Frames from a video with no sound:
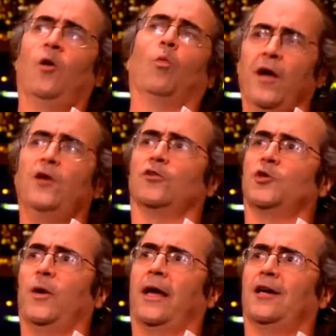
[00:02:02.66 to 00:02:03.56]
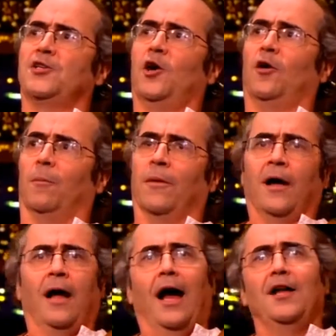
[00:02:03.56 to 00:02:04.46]
we're not doing our job.
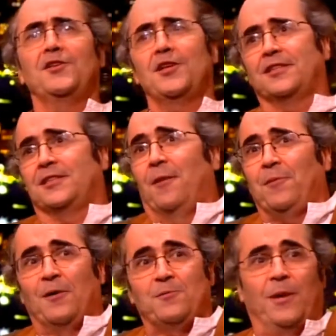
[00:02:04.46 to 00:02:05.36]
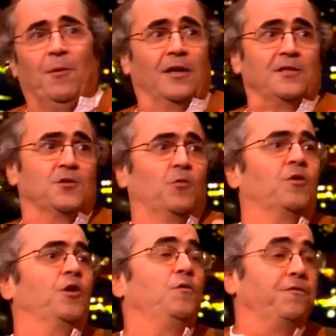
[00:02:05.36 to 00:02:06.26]
And just sometimes people like to talk
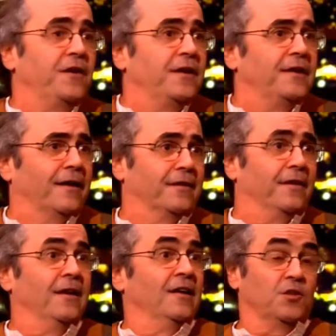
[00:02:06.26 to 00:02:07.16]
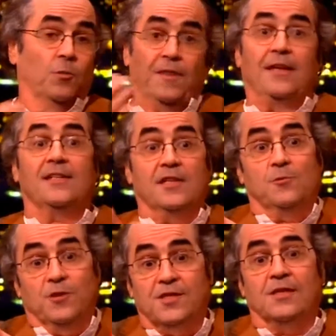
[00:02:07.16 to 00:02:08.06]
goofy and nothing. So when they said
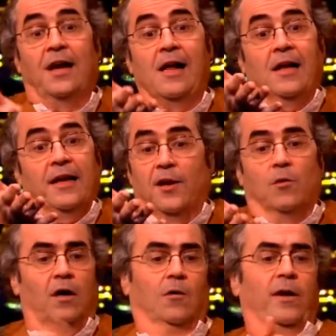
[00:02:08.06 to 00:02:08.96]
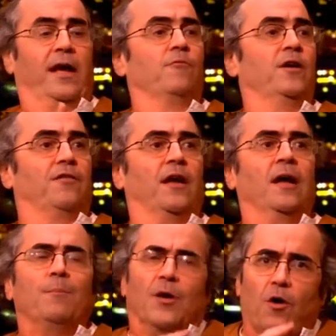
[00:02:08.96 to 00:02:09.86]
to us, you know, oh, we're getting rid of it,
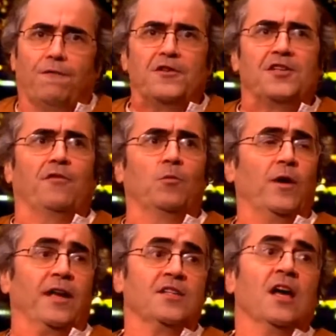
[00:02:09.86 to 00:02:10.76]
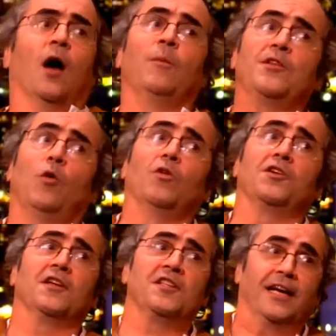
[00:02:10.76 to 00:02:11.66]
but not for 7 weeks, and we don't want
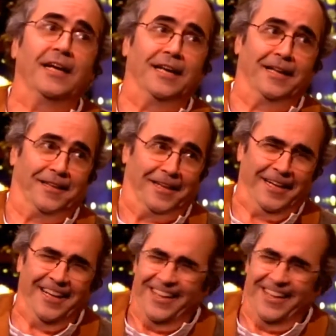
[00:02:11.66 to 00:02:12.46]
you to say anything.